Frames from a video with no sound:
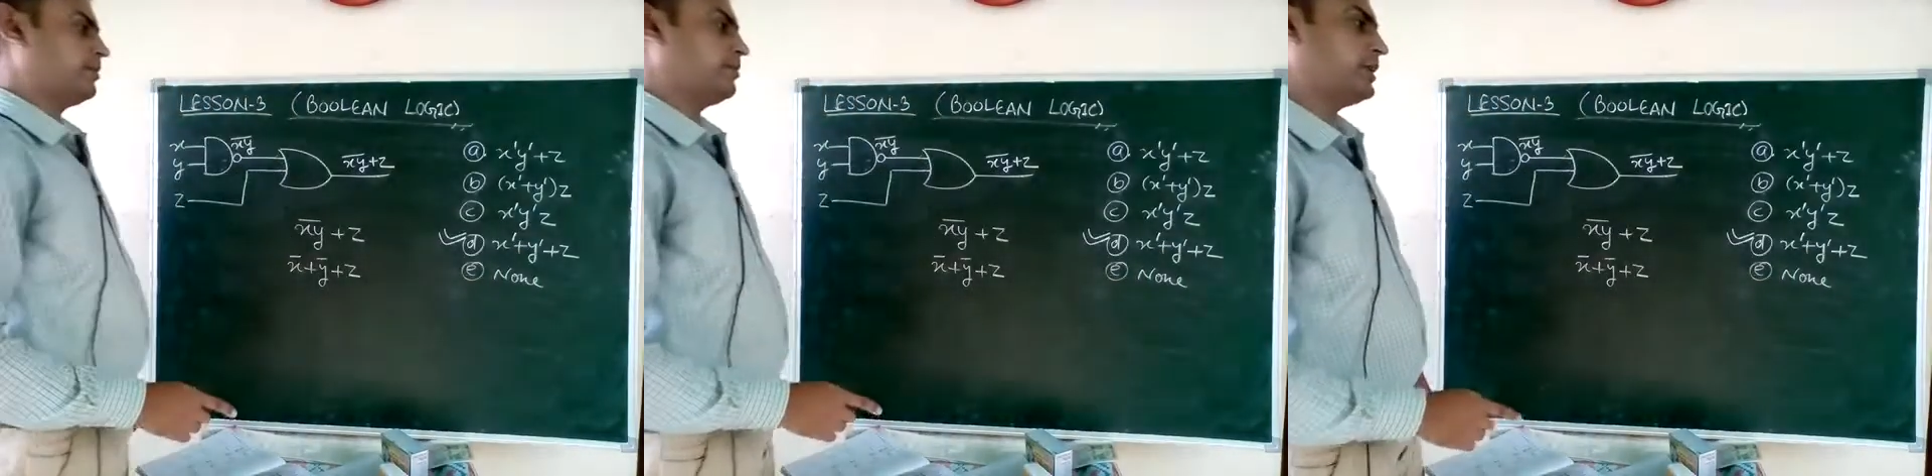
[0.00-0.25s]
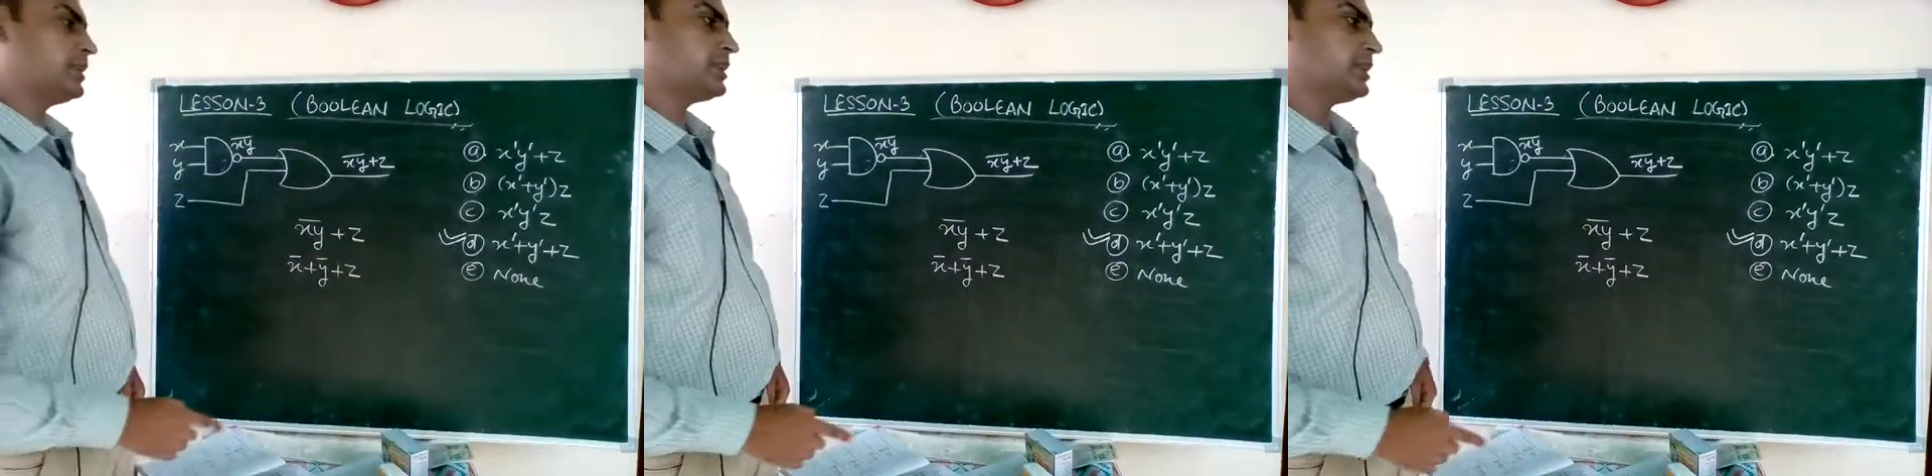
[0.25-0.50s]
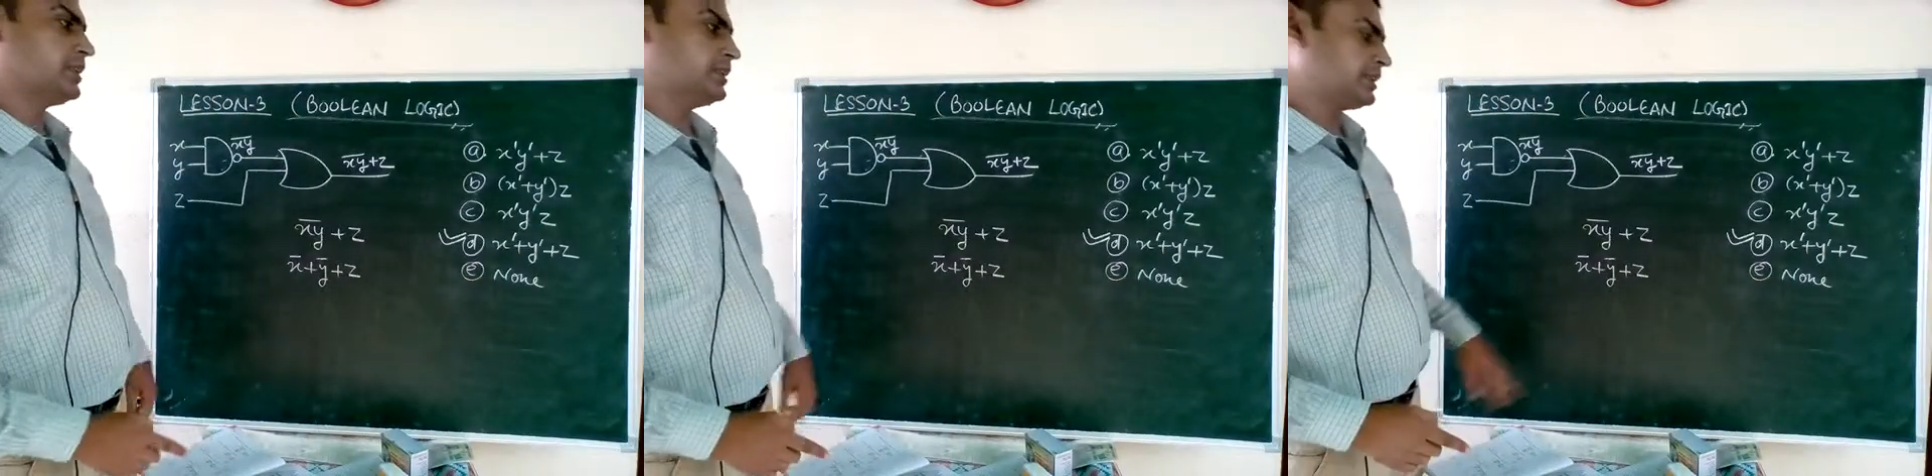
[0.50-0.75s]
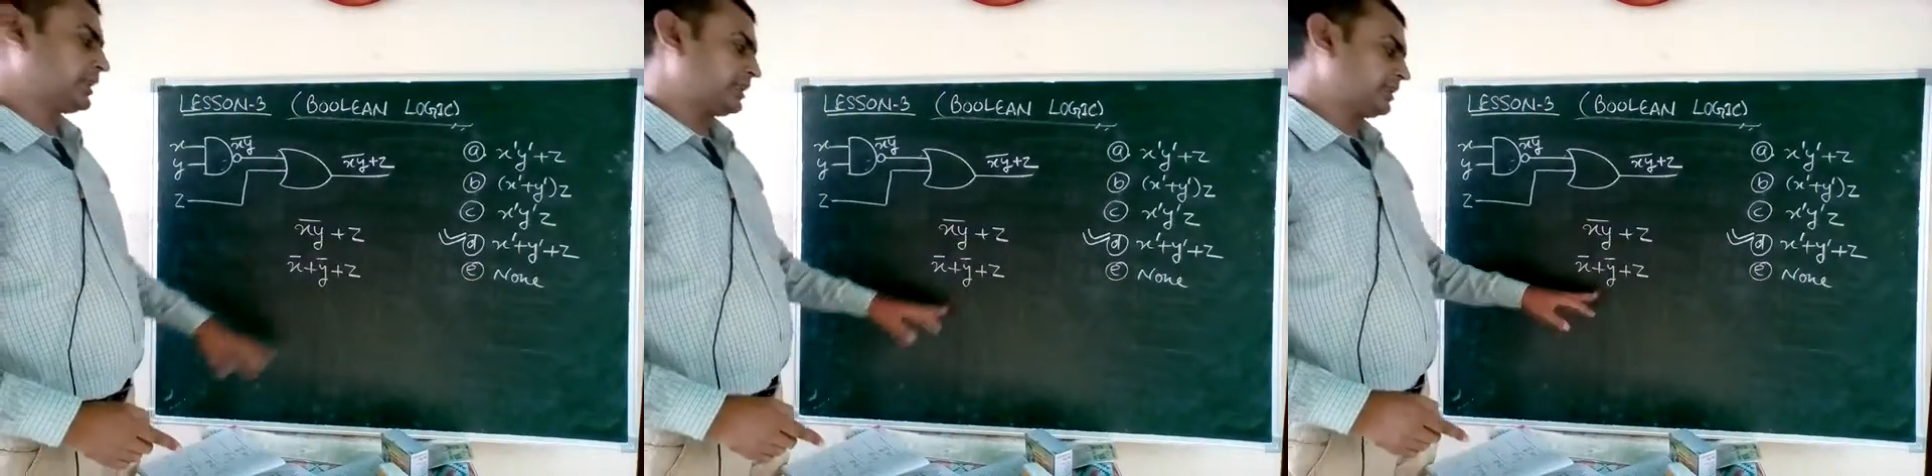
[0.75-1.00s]
plus
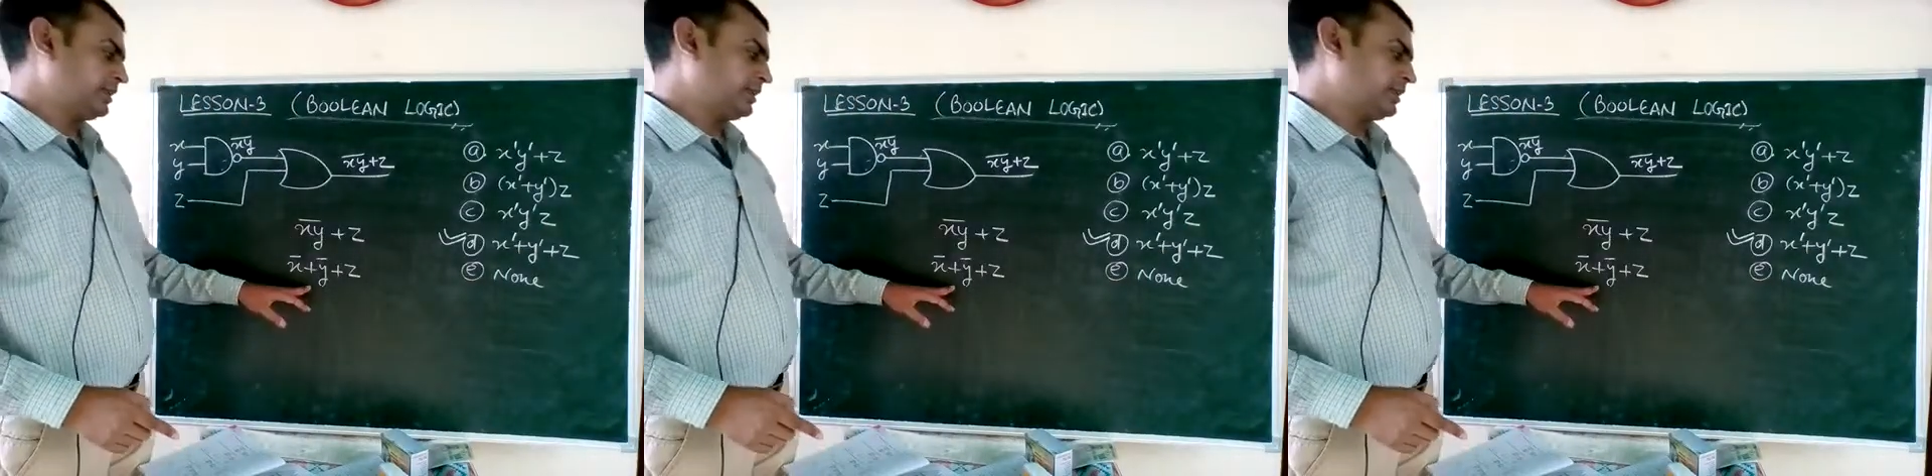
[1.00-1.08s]
z.